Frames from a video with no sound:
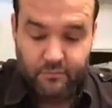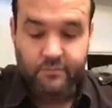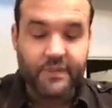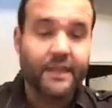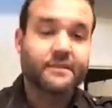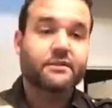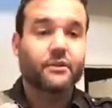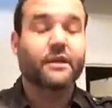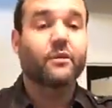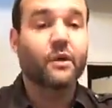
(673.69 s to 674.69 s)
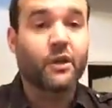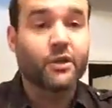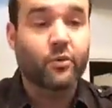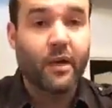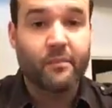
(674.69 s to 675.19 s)
yes, okay, we all know
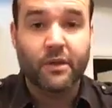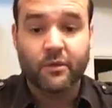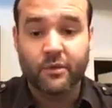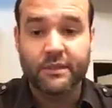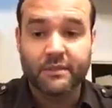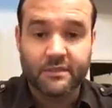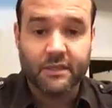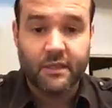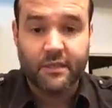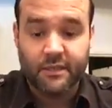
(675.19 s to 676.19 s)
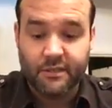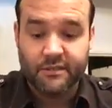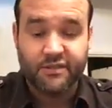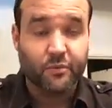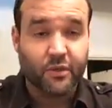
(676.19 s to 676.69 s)
Rambo is
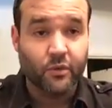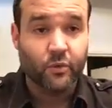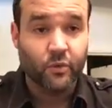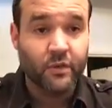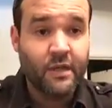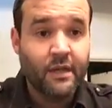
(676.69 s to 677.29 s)
super cool,